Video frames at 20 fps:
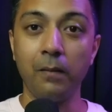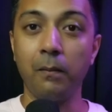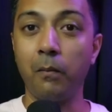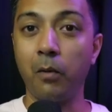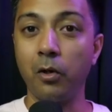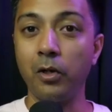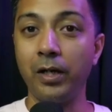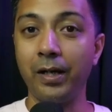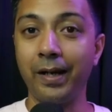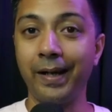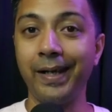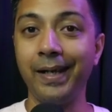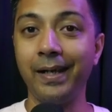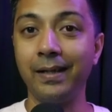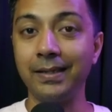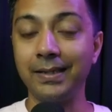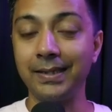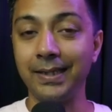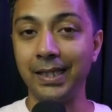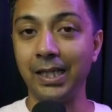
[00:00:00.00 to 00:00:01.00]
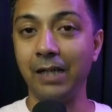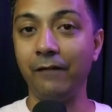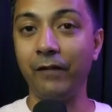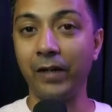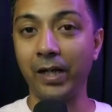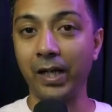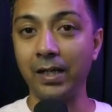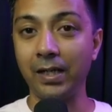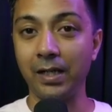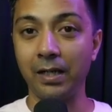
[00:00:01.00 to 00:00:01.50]
monitoring a
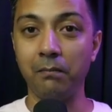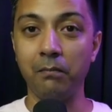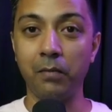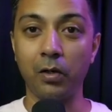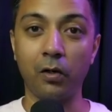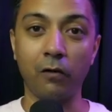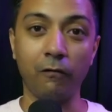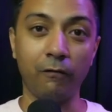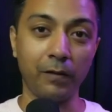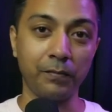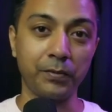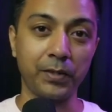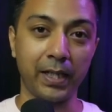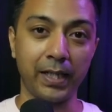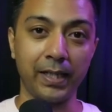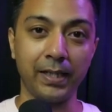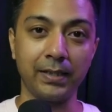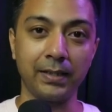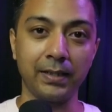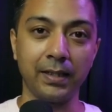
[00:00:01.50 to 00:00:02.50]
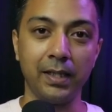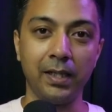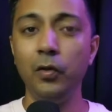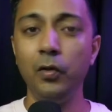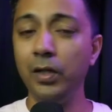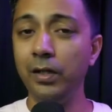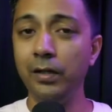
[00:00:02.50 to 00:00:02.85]
significant number of websites. You